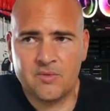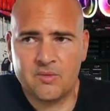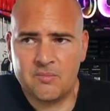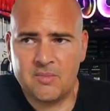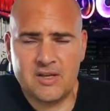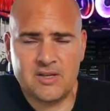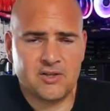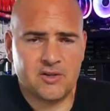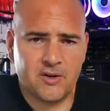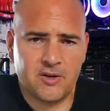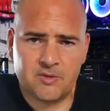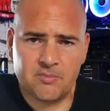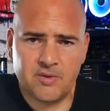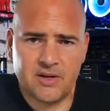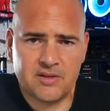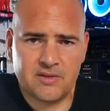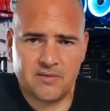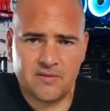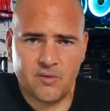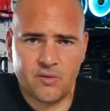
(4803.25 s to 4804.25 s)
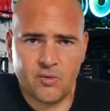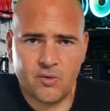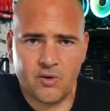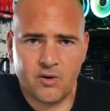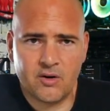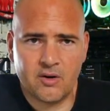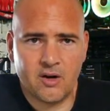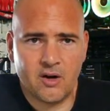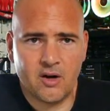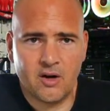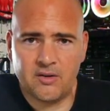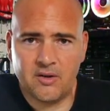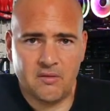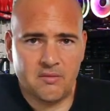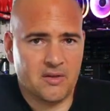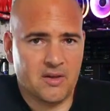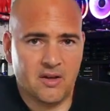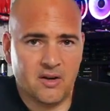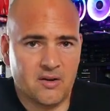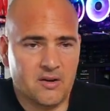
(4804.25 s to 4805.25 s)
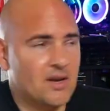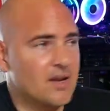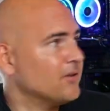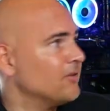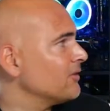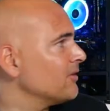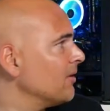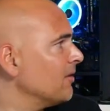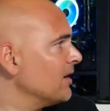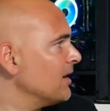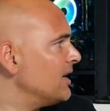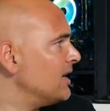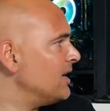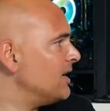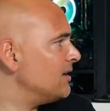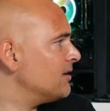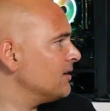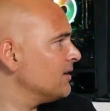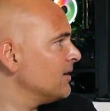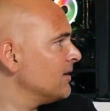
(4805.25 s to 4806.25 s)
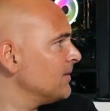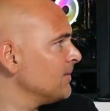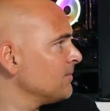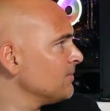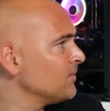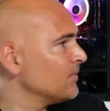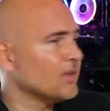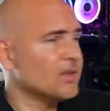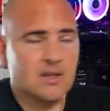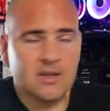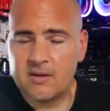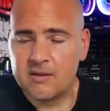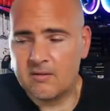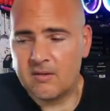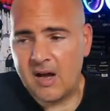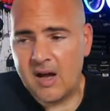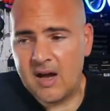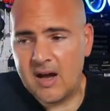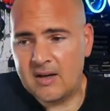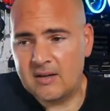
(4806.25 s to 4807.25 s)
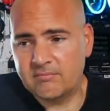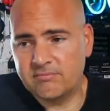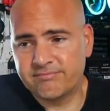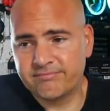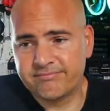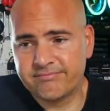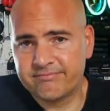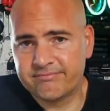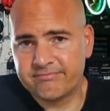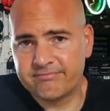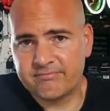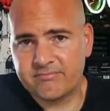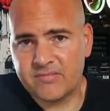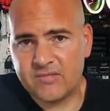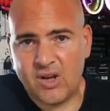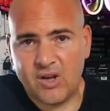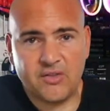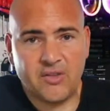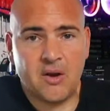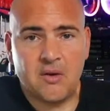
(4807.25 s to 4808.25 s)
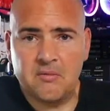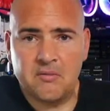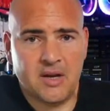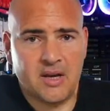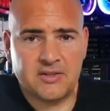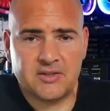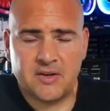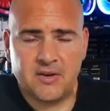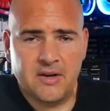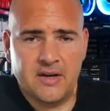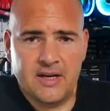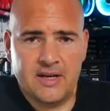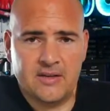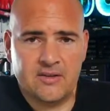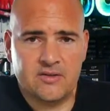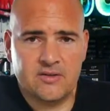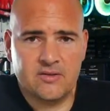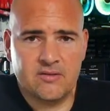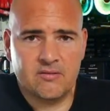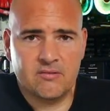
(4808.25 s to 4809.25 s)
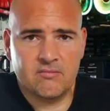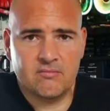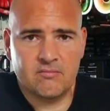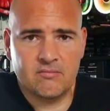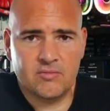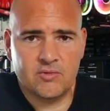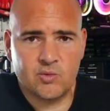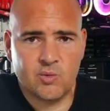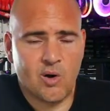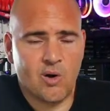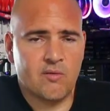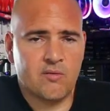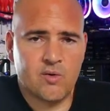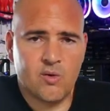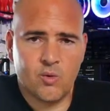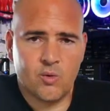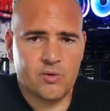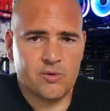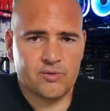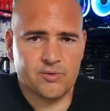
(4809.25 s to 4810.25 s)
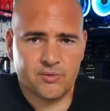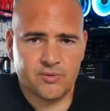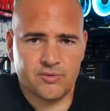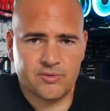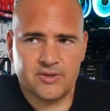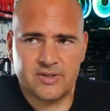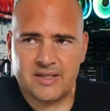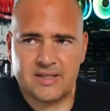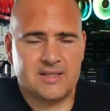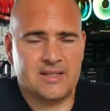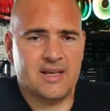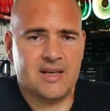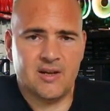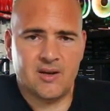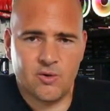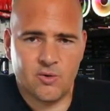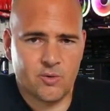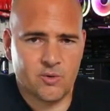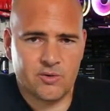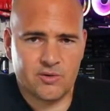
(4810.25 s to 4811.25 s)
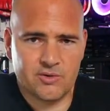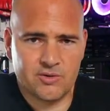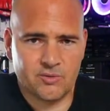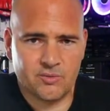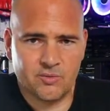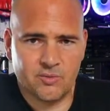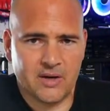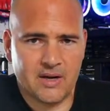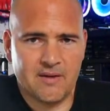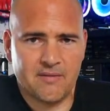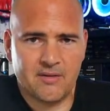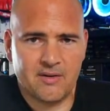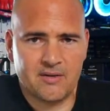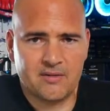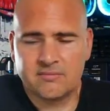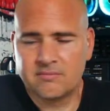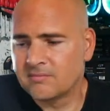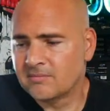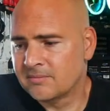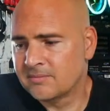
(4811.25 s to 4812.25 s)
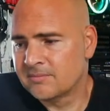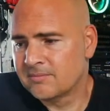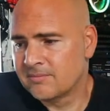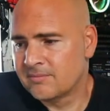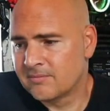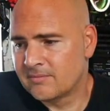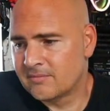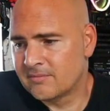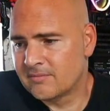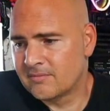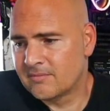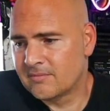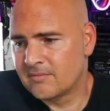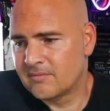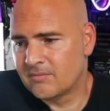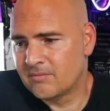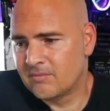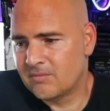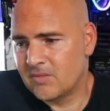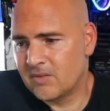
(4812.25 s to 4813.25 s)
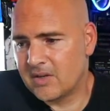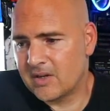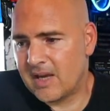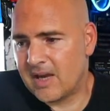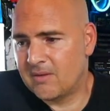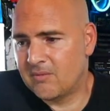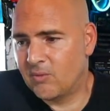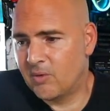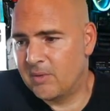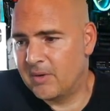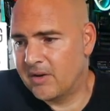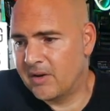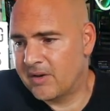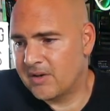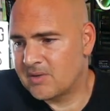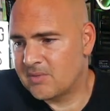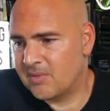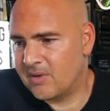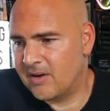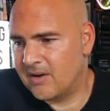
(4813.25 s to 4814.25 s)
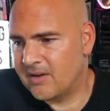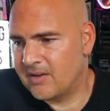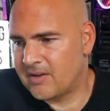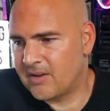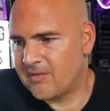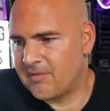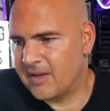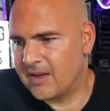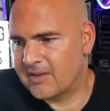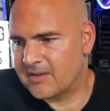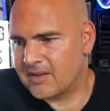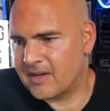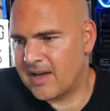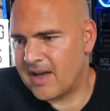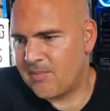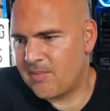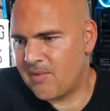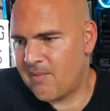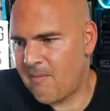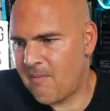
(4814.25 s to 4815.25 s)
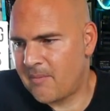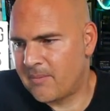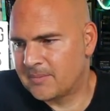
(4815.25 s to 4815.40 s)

PCI Express 4, I don't think I necessarily need. I don't necessarily need 12 cores or 16 cores or whatever. Again, would be nice, but I don't think it's going to happen.